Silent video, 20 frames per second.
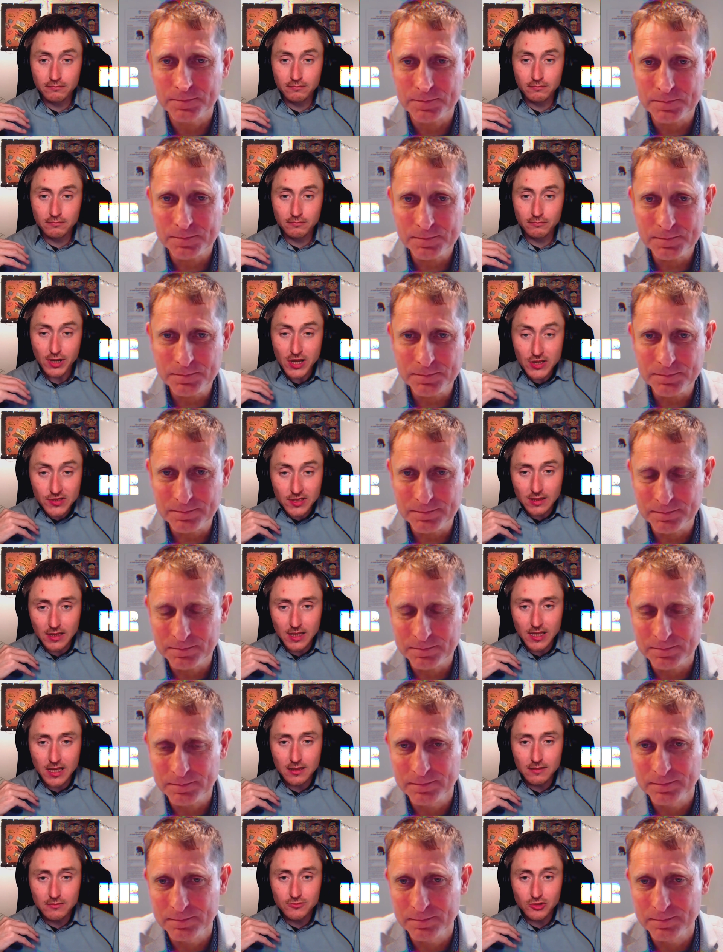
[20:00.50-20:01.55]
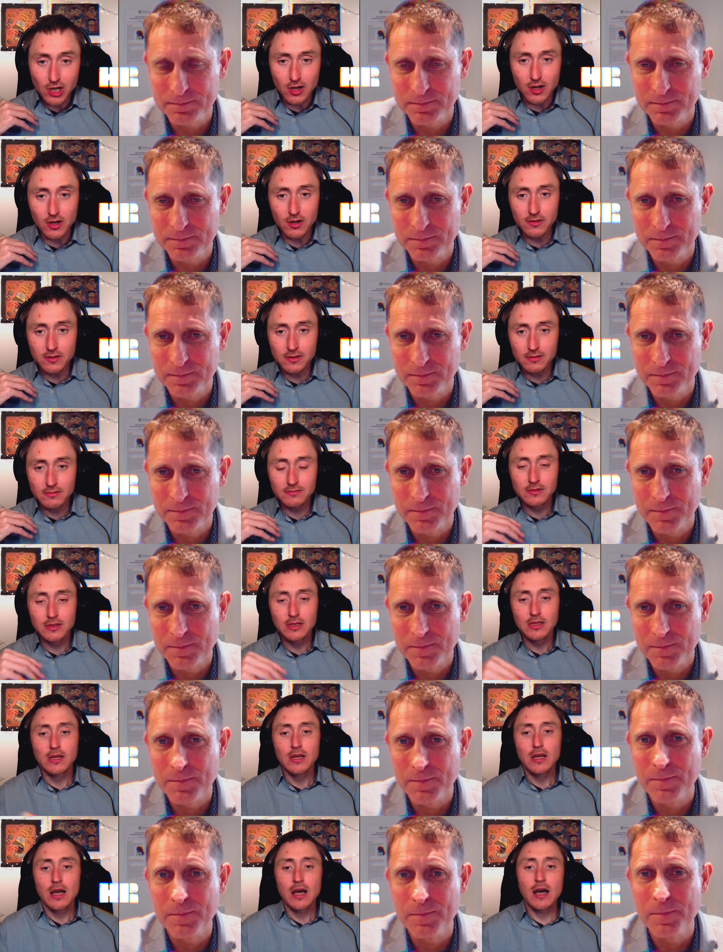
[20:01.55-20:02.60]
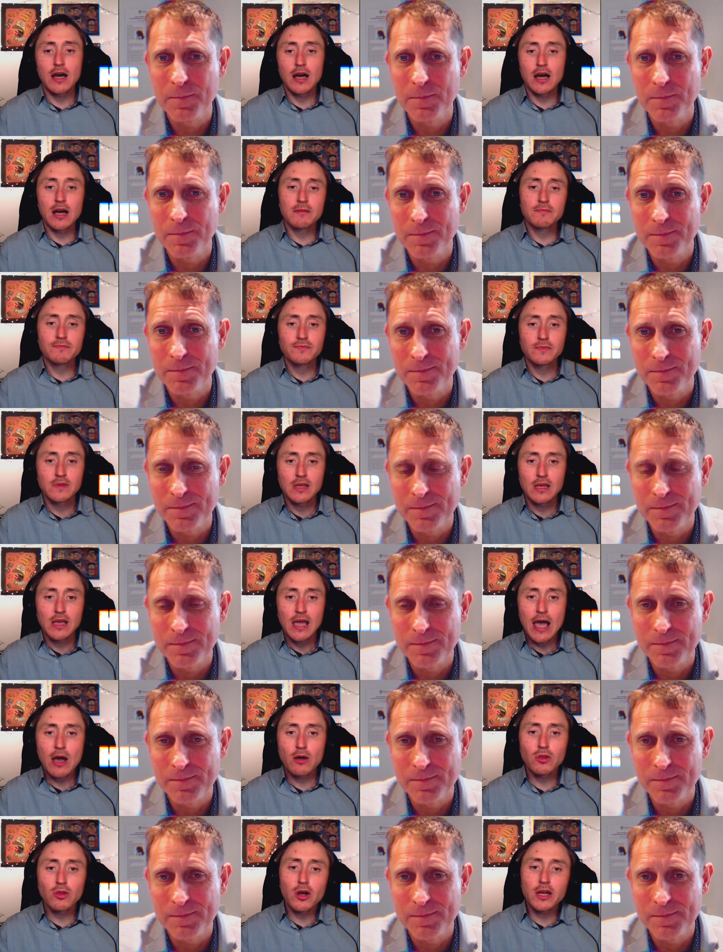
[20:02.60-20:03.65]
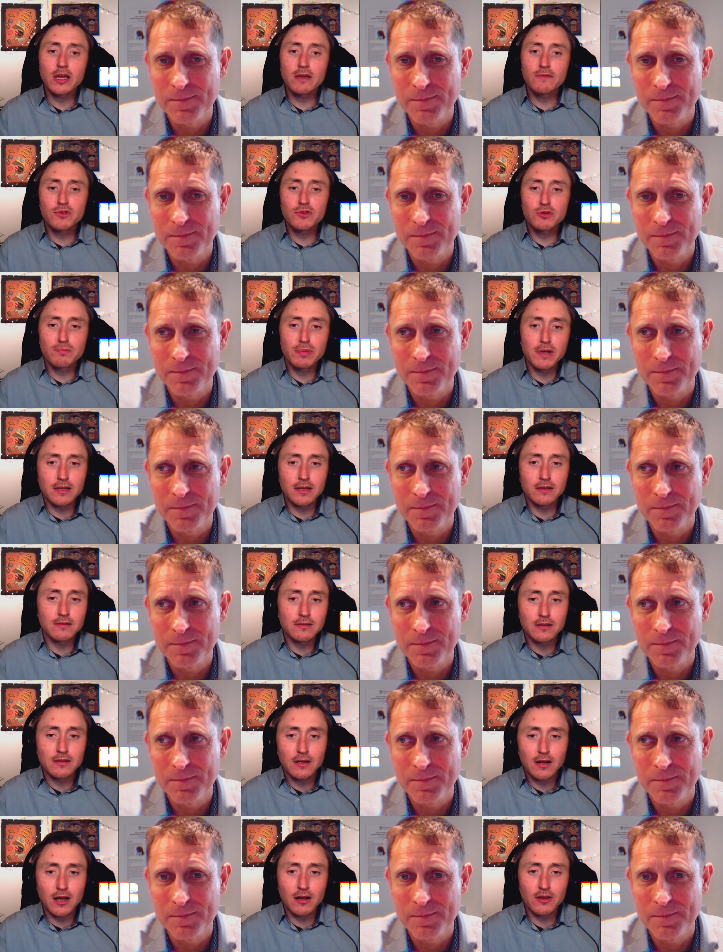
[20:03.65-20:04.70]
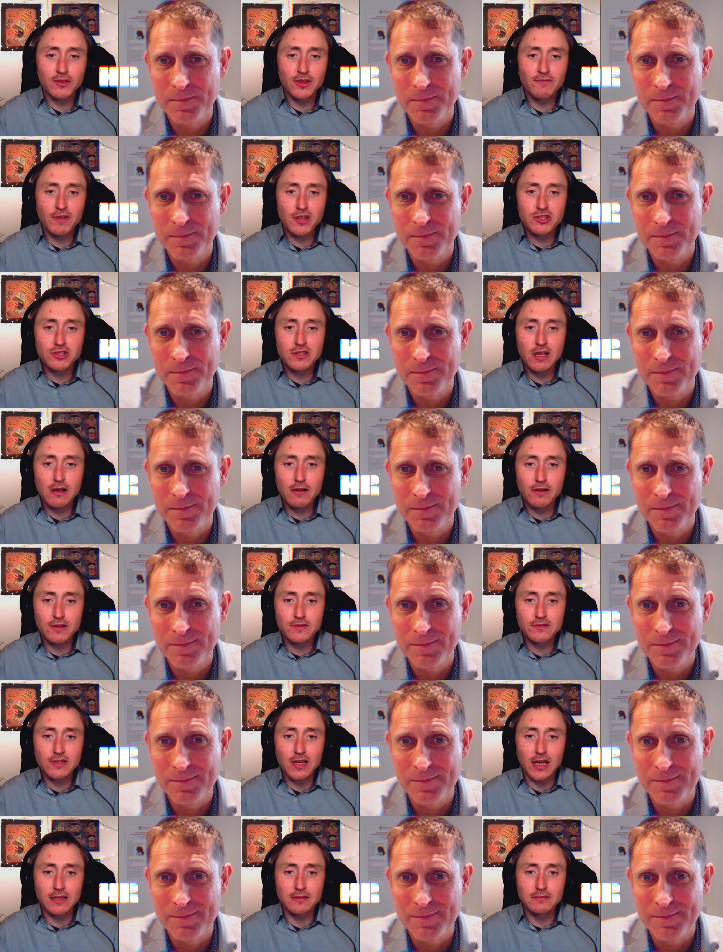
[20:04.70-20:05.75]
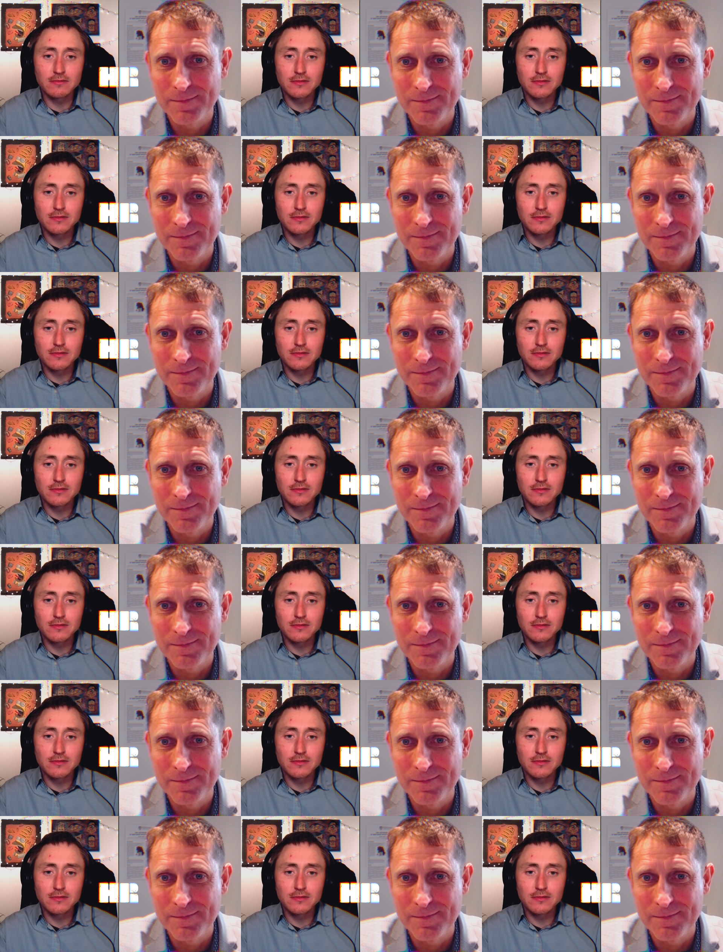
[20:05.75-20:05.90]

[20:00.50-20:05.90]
Speaker 1: recently turned. Um, how long have you been on the vegetarian side?